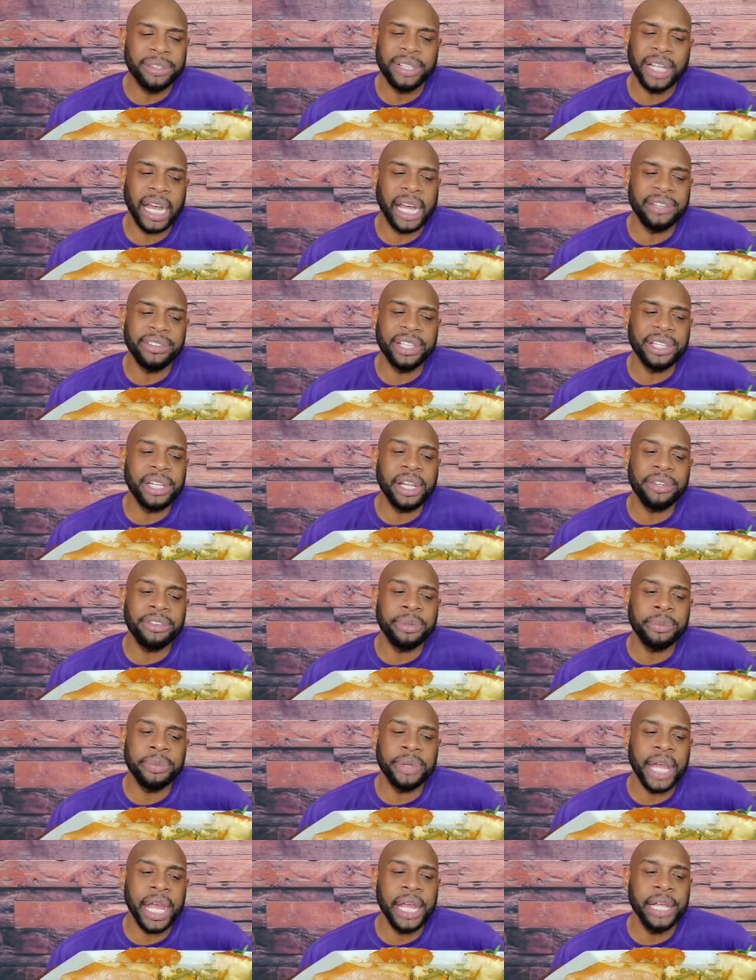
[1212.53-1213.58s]
like I said, there's
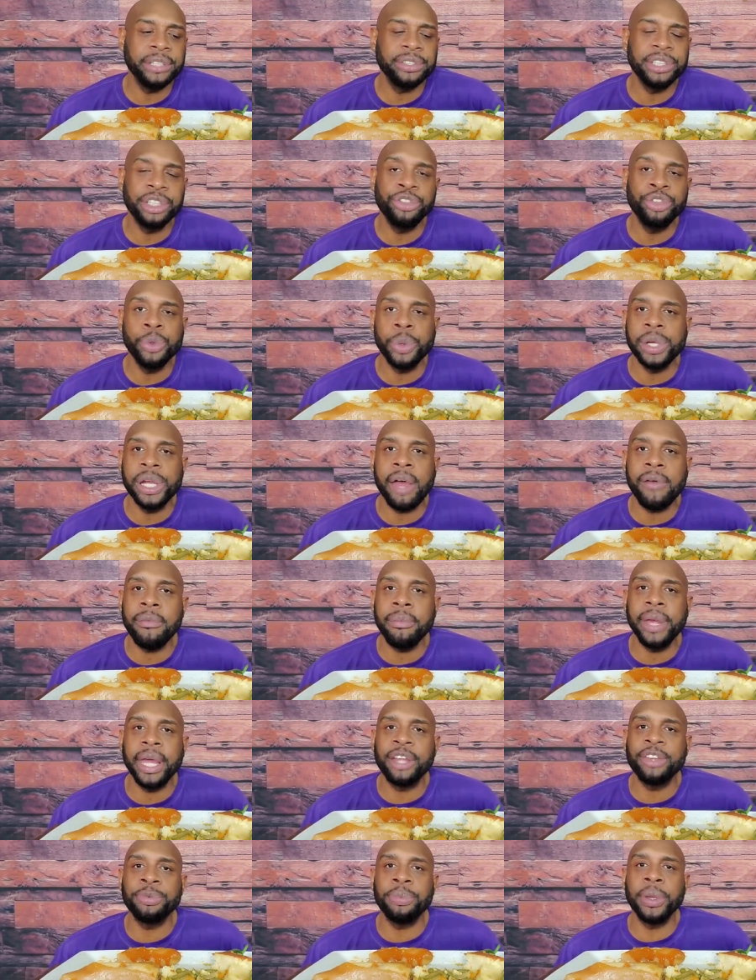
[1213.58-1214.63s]
some things that you would never
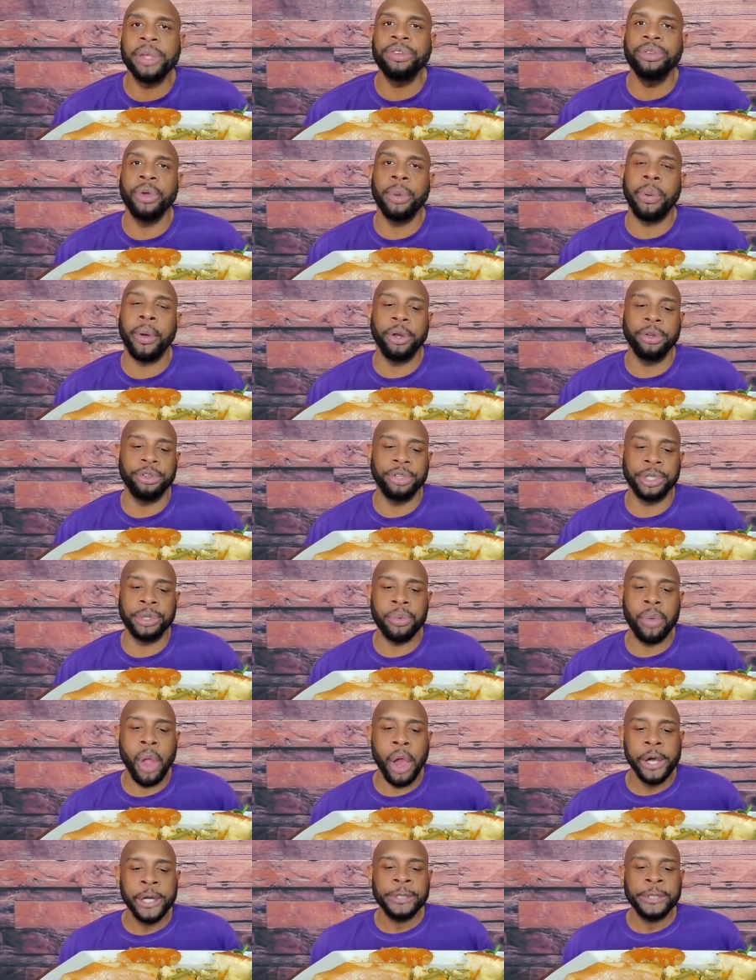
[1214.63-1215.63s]
be expressed to a person,